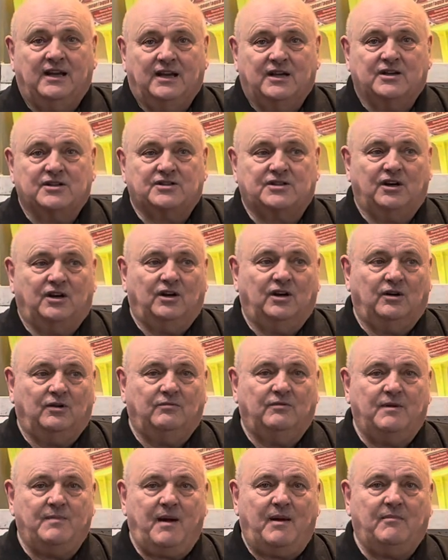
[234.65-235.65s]
So
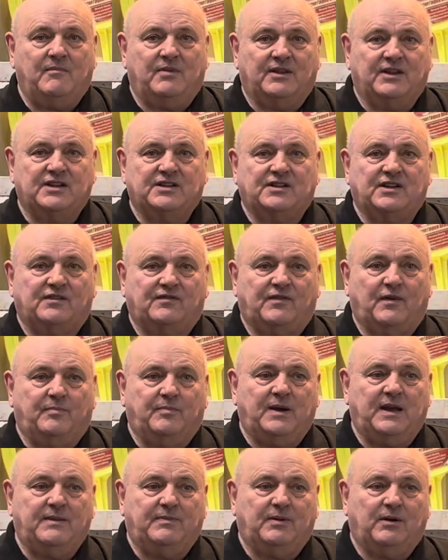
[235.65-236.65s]
remember, this is for
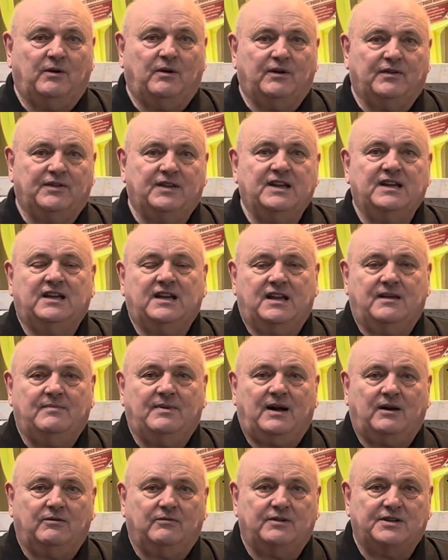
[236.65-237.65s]
people who are thinking
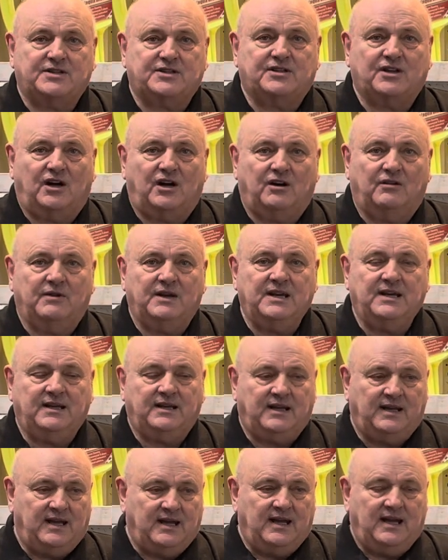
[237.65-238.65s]
about restoring
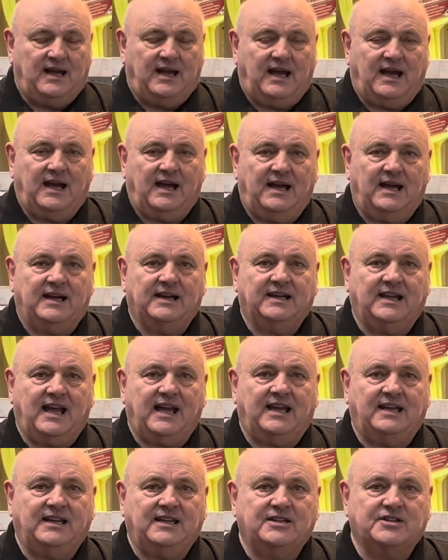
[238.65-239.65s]
and
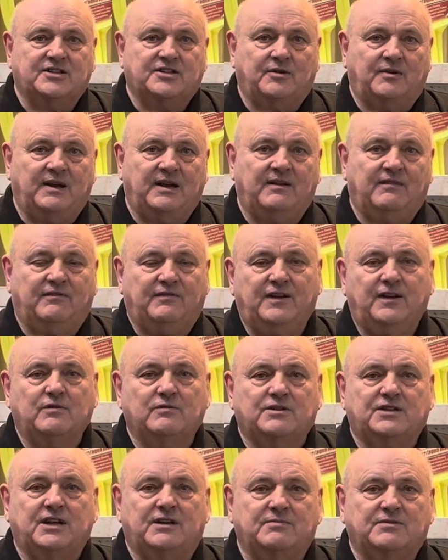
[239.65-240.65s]
getting into it. A few
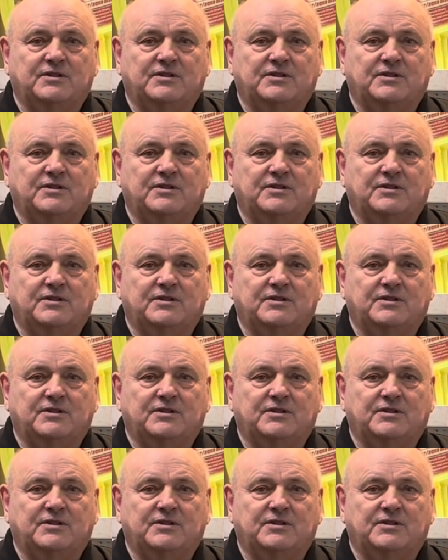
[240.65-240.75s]
tips